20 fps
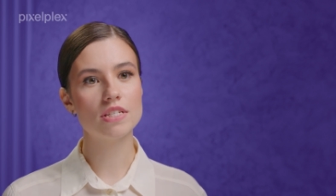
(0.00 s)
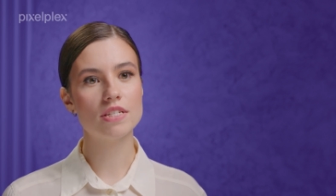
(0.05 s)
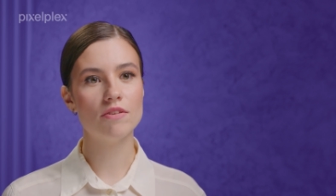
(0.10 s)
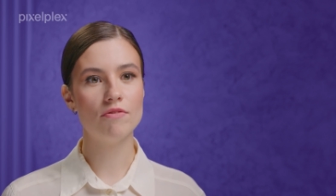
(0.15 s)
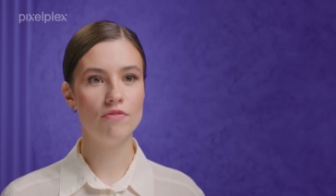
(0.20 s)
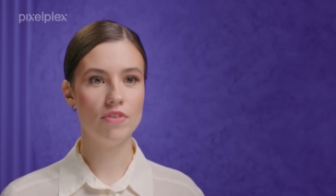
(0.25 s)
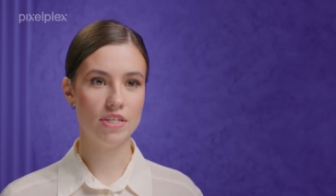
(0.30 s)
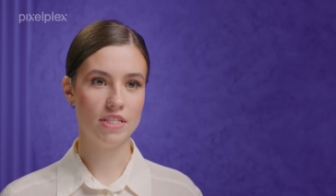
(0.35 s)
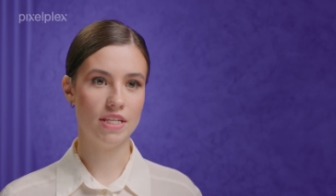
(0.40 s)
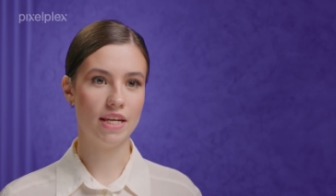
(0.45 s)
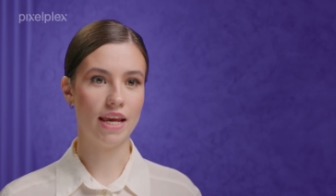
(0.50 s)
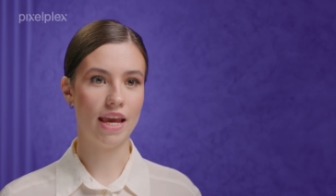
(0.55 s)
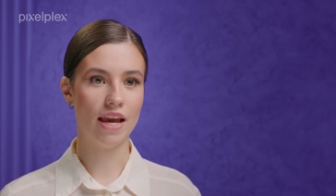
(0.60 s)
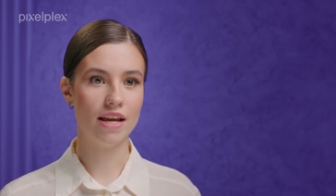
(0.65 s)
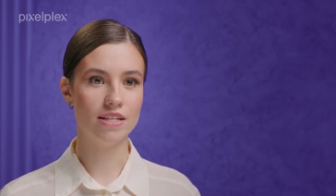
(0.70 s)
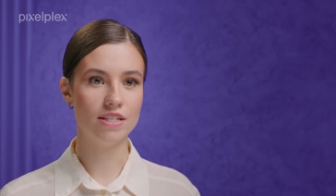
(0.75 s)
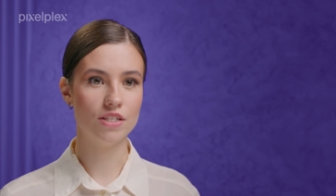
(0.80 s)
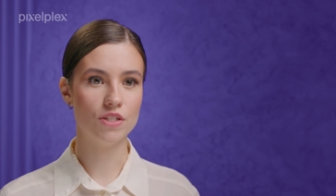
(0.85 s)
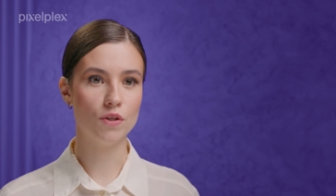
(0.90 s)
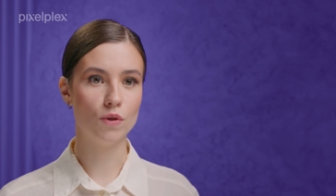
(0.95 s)

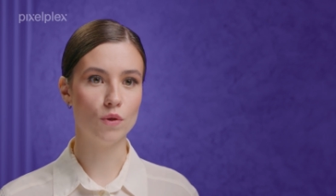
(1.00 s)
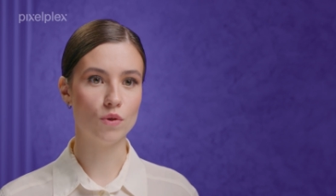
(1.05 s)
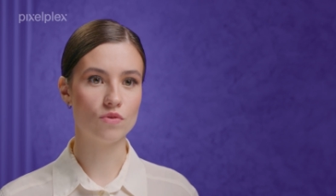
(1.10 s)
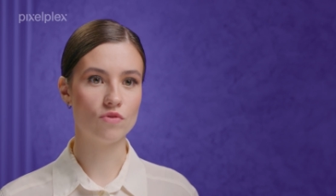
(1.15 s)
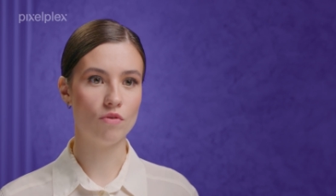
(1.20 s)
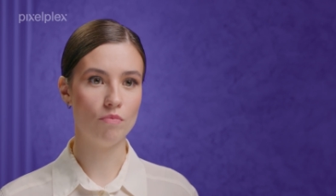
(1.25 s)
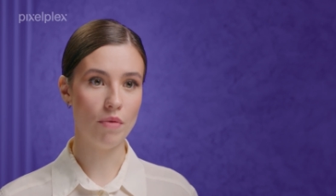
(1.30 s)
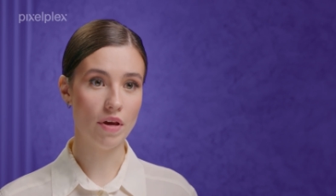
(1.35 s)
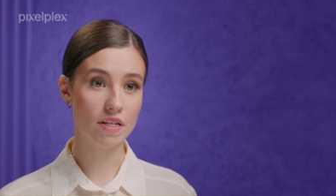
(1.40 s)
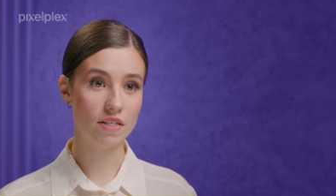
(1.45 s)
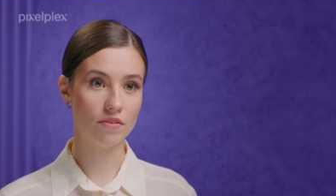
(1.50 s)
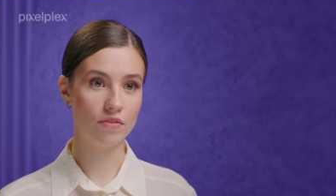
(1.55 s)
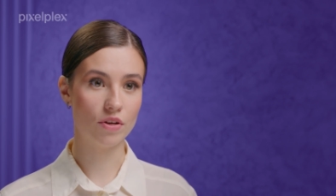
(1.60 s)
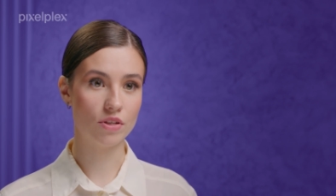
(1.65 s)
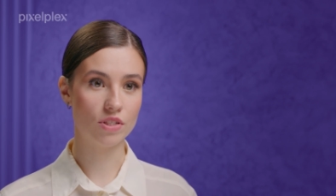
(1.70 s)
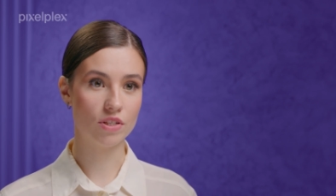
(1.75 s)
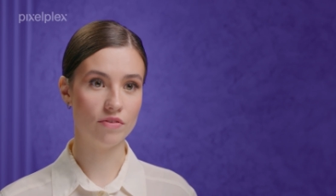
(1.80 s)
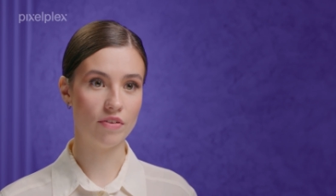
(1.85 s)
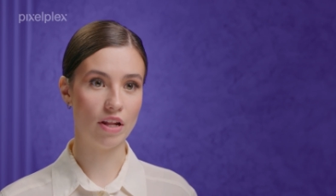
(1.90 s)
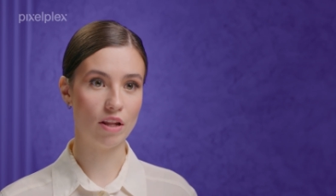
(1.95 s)
sophisticated tools for
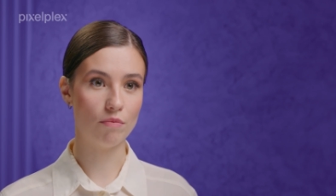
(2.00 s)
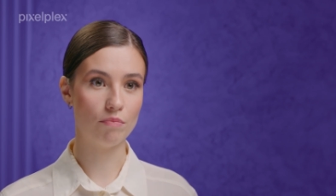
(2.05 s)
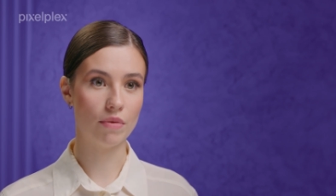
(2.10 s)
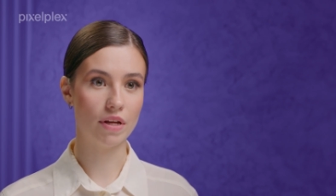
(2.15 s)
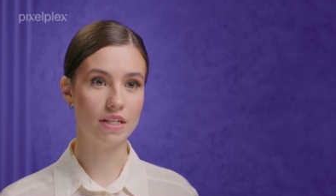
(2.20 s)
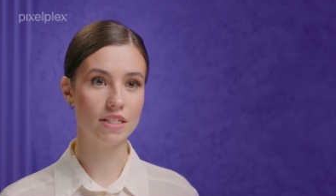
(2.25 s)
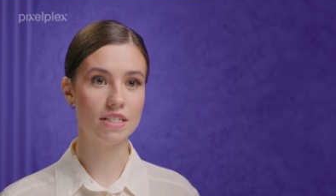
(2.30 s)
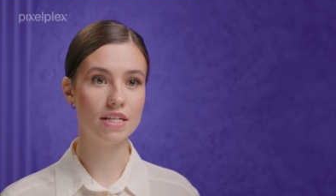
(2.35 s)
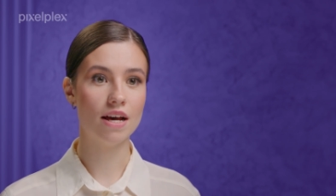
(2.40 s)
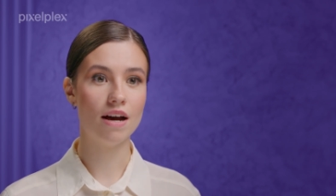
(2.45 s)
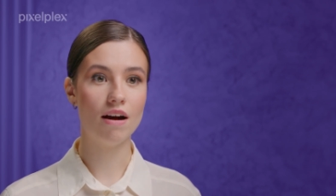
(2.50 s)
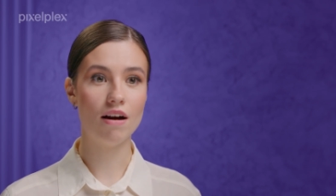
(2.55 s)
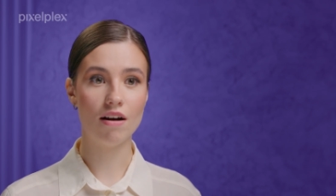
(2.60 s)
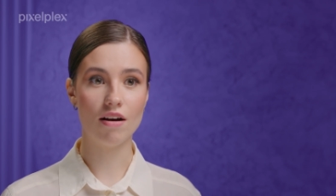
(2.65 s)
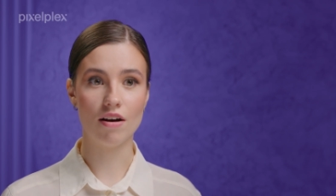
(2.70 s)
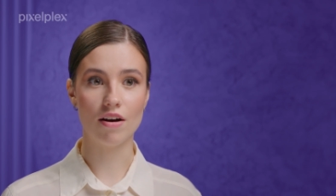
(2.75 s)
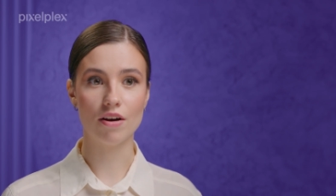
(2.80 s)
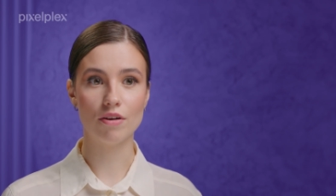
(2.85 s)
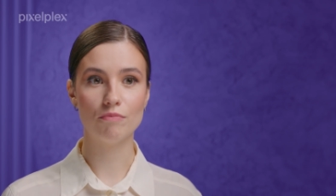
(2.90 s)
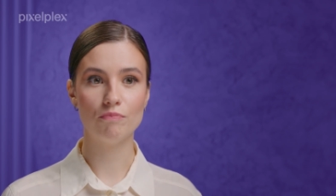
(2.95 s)
metaverse development
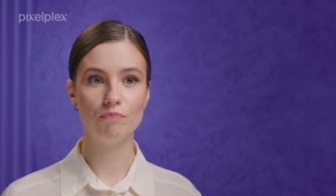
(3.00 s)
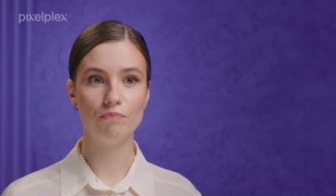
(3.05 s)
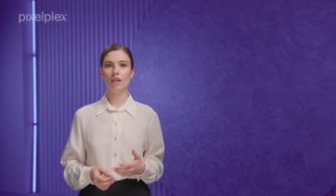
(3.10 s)
are